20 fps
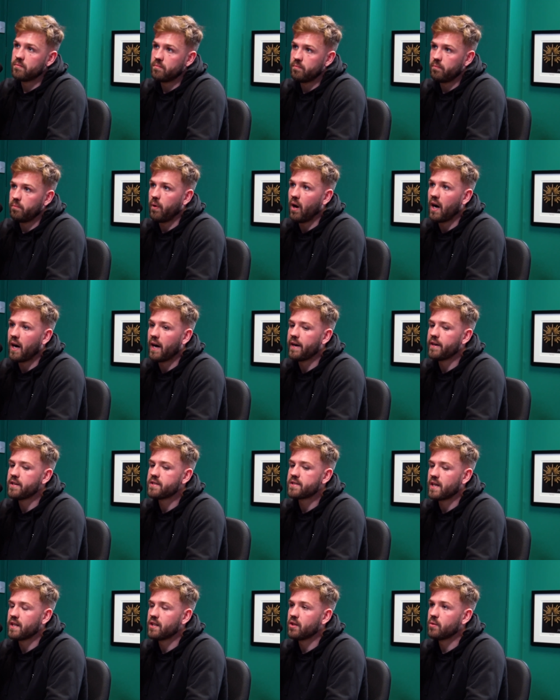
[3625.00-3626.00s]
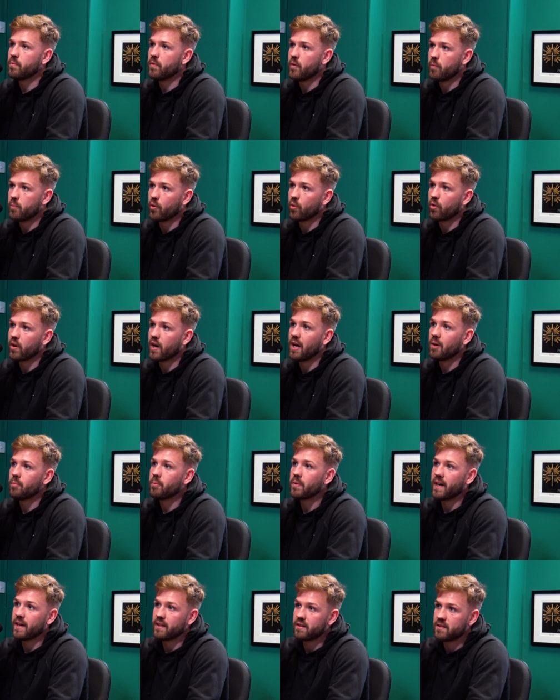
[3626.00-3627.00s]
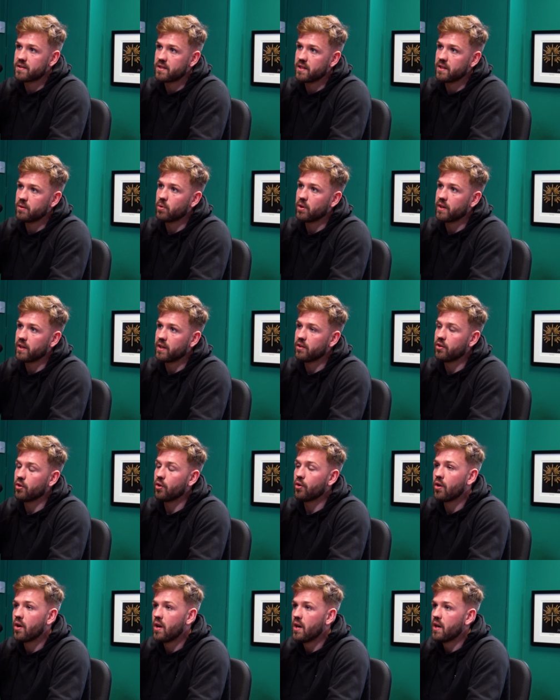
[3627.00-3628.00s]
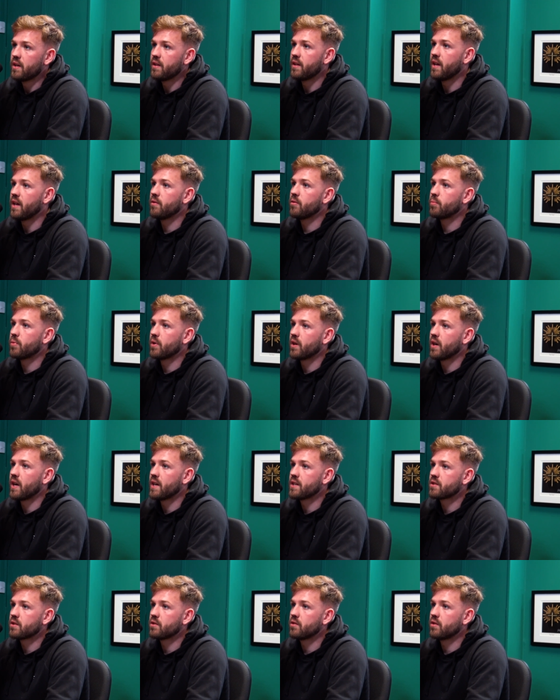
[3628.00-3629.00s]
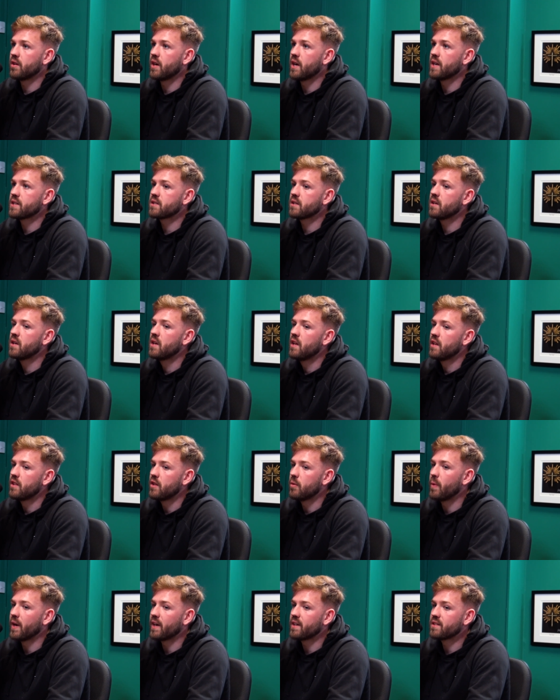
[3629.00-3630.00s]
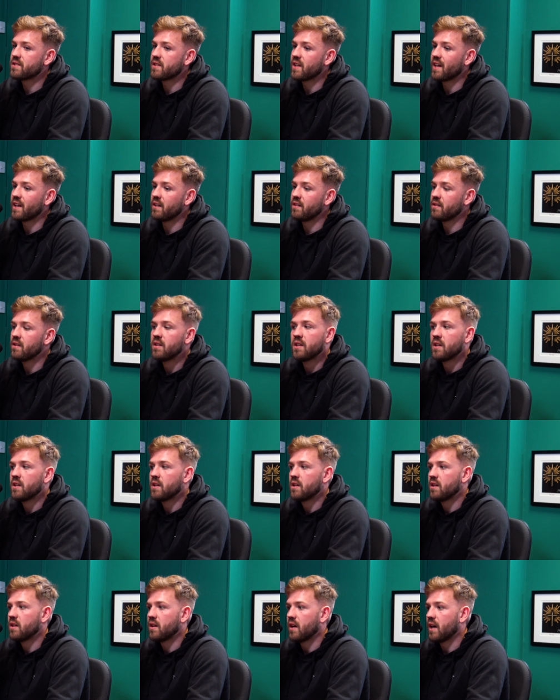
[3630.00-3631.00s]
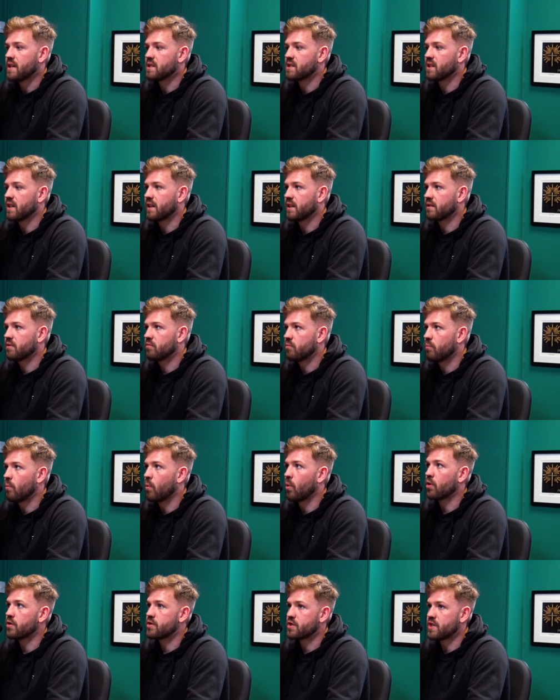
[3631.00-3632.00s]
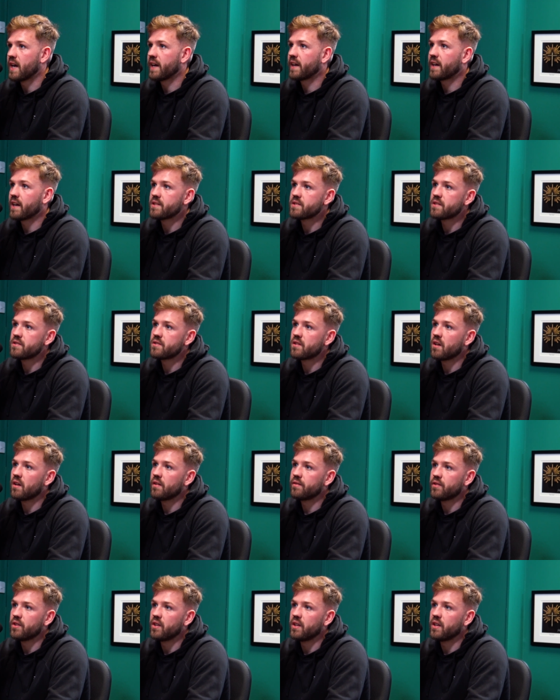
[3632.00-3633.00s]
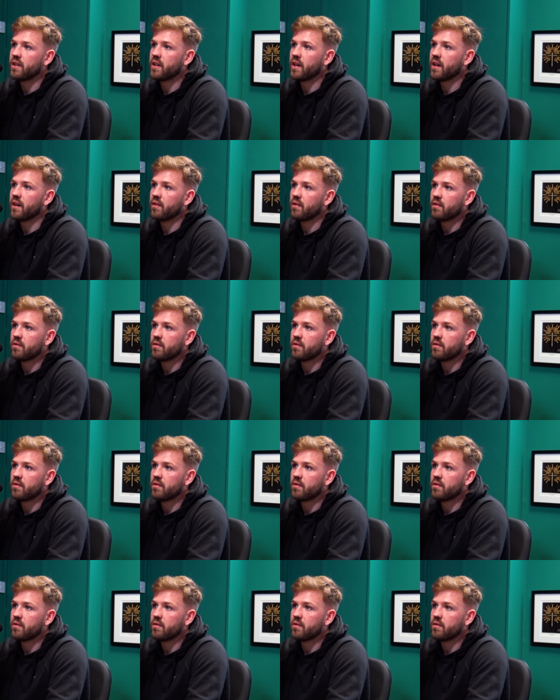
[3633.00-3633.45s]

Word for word: but I send them the program, get to see what they can do, yeah. then progress or regress it. The biggest thing is like more check-ins and stuff. You need to get